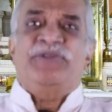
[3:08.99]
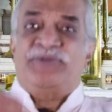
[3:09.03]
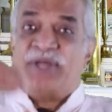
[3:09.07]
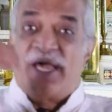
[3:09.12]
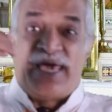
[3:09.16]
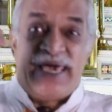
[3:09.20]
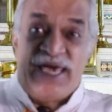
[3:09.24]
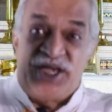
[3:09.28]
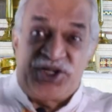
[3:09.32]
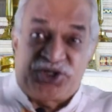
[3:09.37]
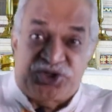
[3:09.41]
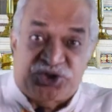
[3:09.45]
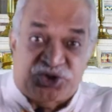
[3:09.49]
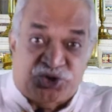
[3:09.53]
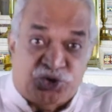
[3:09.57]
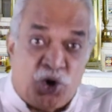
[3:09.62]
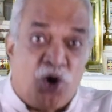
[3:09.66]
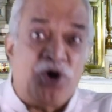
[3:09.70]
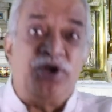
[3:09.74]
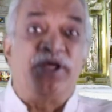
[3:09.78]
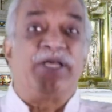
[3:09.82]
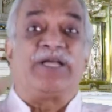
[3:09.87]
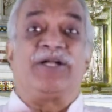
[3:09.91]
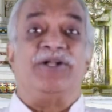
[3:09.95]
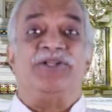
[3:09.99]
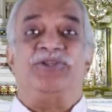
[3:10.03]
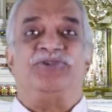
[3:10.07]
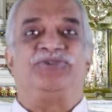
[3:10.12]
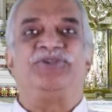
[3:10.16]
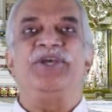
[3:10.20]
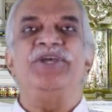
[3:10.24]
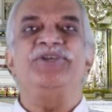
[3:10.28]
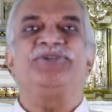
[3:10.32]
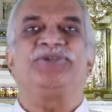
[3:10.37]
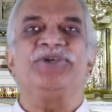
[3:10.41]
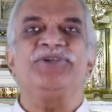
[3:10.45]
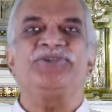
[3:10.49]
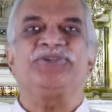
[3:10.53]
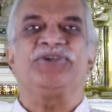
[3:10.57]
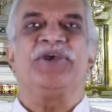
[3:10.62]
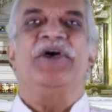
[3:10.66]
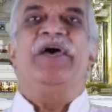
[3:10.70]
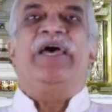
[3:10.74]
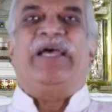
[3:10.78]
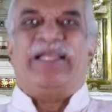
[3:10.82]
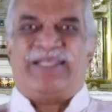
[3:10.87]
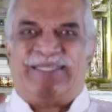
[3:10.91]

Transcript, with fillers: the historical Jesus,